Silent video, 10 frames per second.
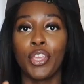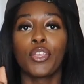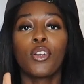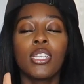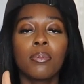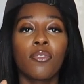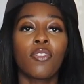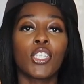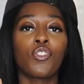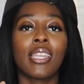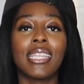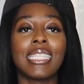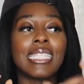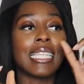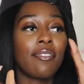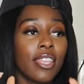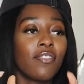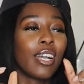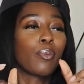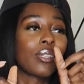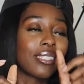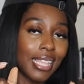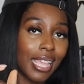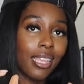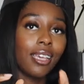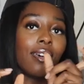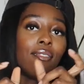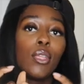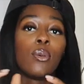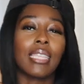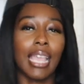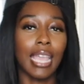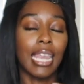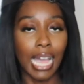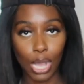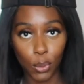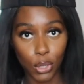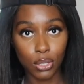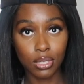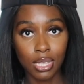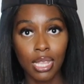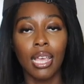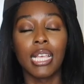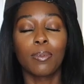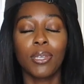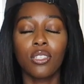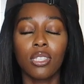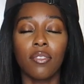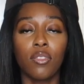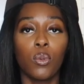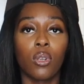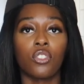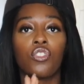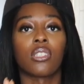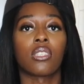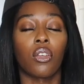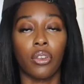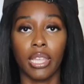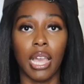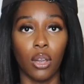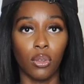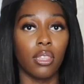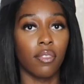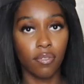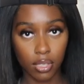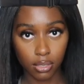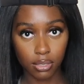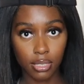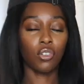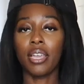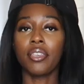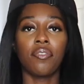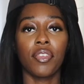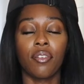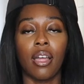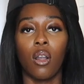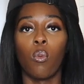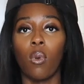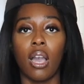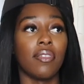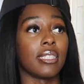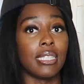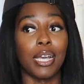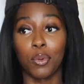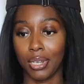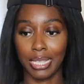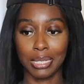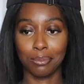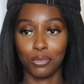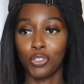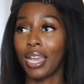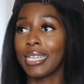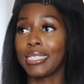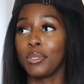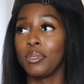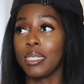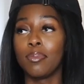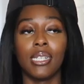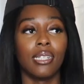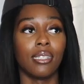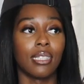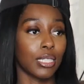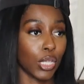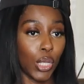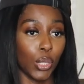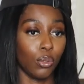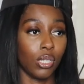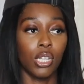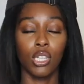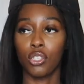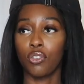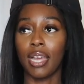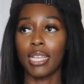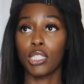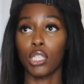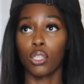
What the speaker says: You're going to be frustrated 75% of those 8 hours, especially if you are just starting out in the field, trying to figure out why this is not working, trying to debug this code, trying to